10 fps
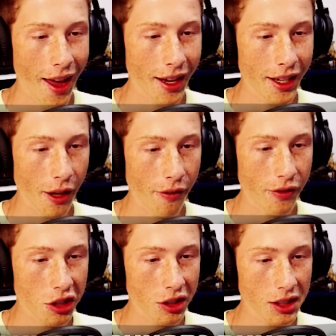And
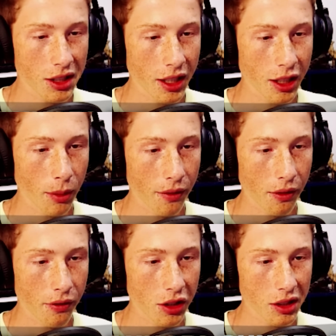efficiency. Do we
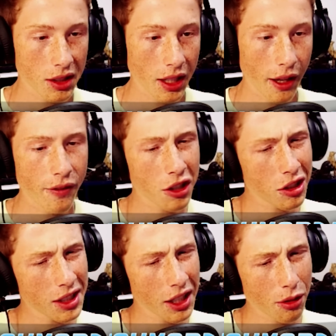have efficiency?
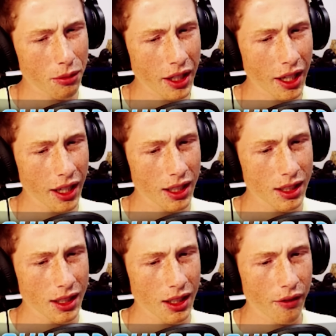Efficiency 3.
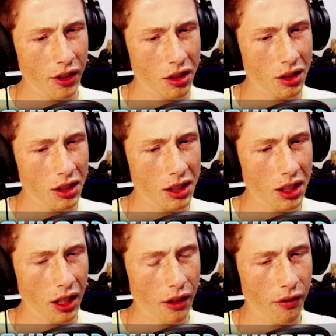
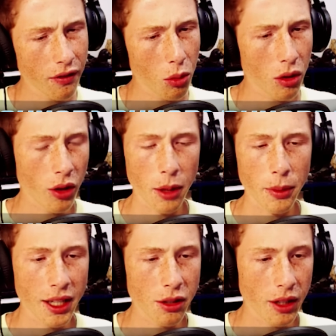Efficiency 4.
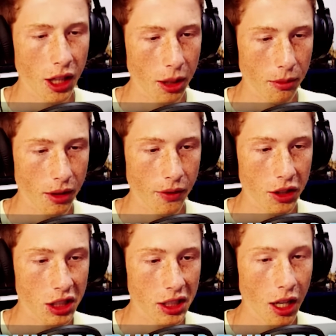Okay, we can't do anything with
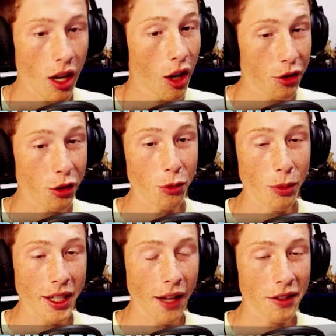efficiency.
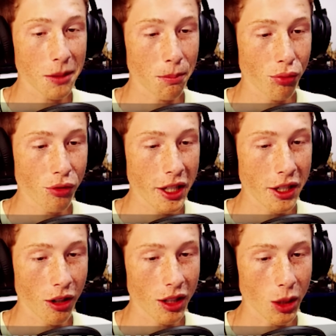Dude, we're gonna have some
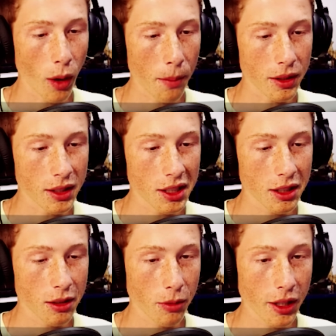pretty gnarly
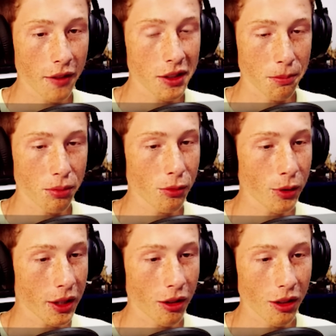weapons.
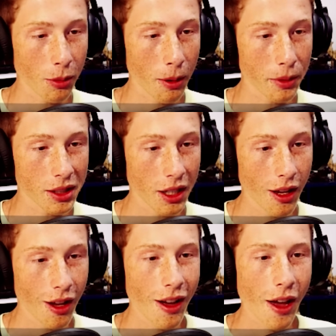
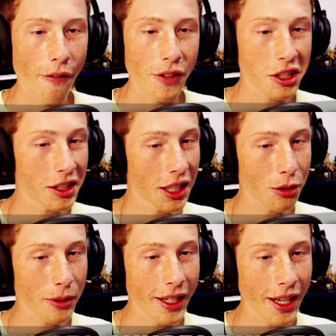
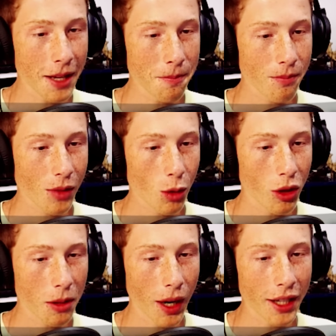Efficiency 3 again.
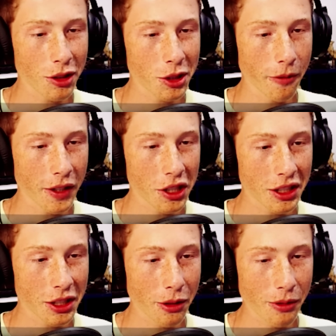We'll combine those two
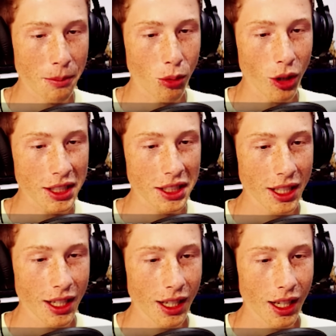efficiency 3
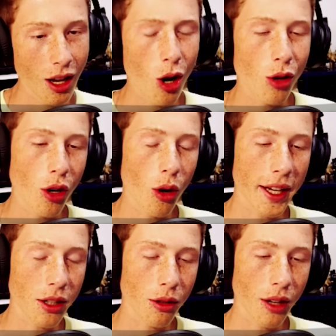books. Oh no,
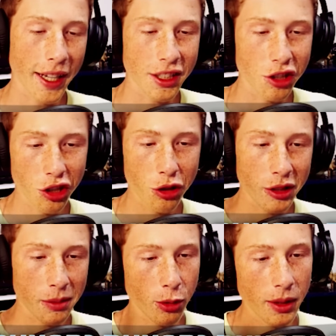I can
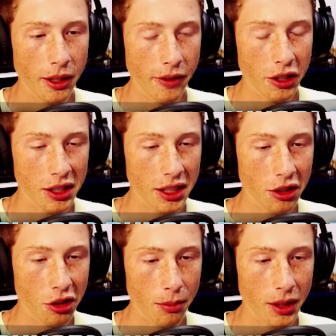choose between
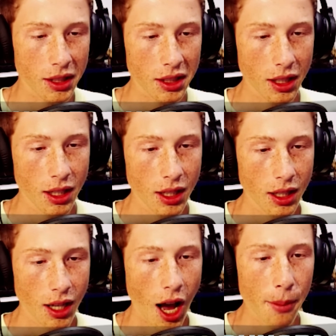efficiency and sharpness.
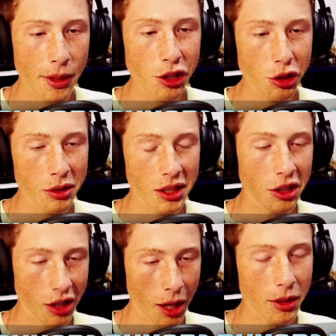I'm gonna choose
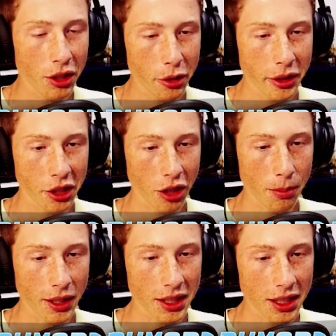the
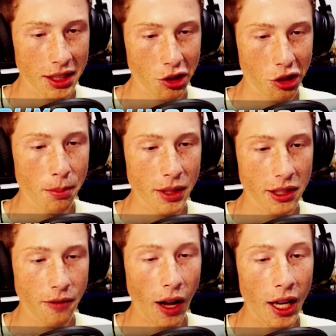sharpness, because the
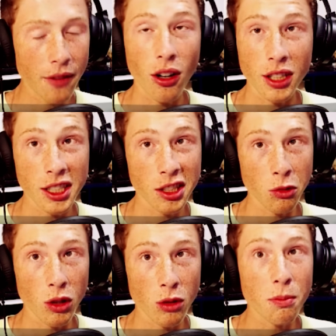sharpness 5 on this
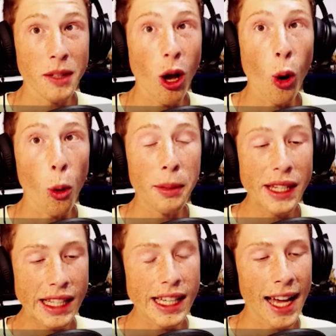sword would be
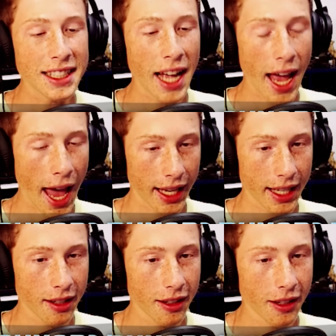OP as
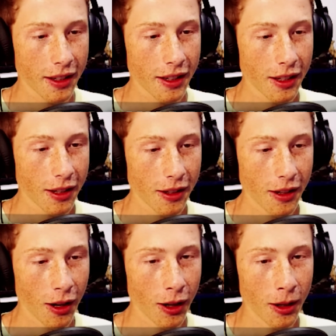heck.
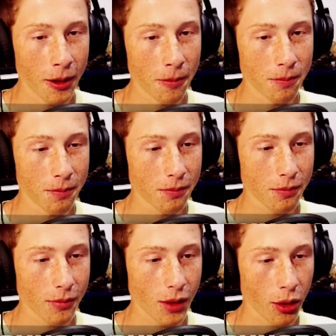
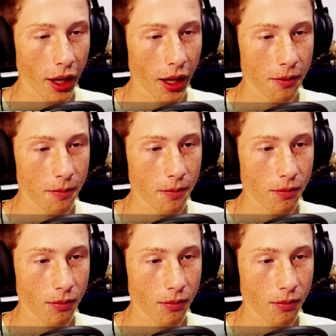Okay.